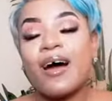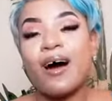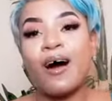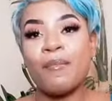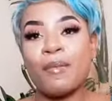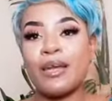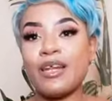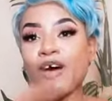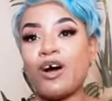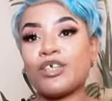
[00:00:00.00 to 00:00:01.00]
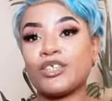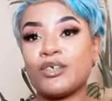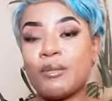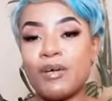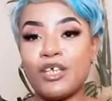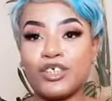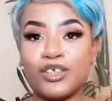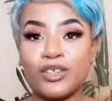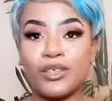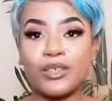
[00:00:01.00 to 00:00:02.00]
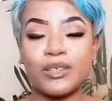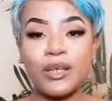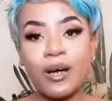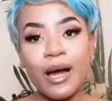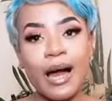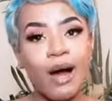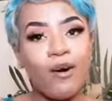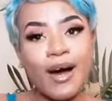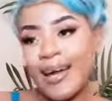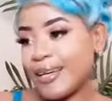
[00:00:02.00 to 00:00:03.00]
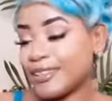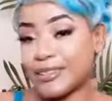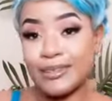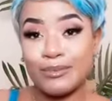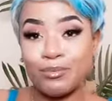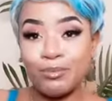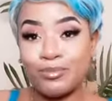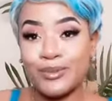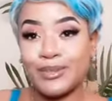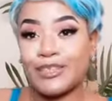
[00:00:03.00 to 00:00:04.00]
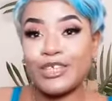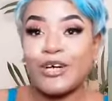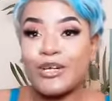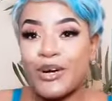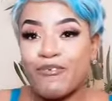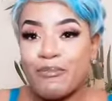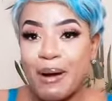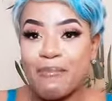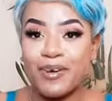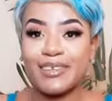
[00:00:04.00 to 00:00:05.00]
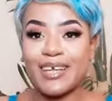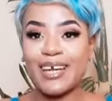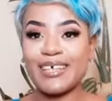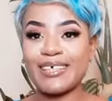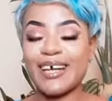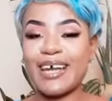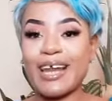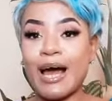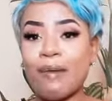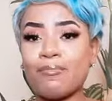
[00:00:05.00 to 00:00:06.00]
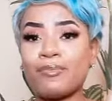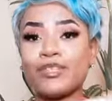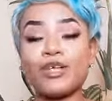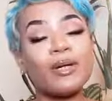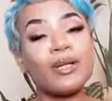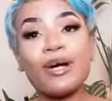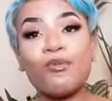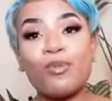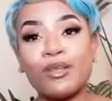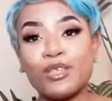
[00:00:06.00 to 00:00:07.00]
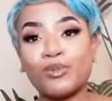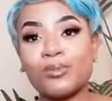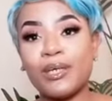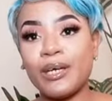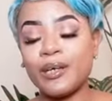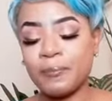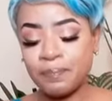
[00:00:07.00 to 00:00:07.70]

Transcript: and then also the pictures how I just turned up for my birthday, and I'm so in love with this wig.